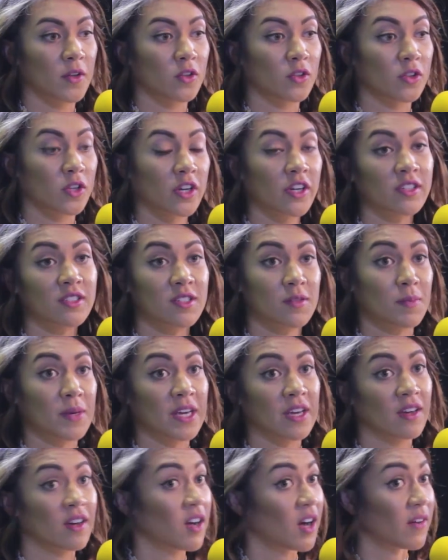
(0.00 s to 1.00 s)
learn to be
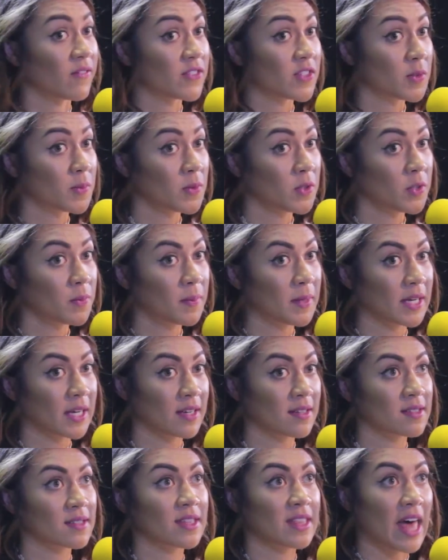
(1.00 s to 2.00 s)
uncomfortable, because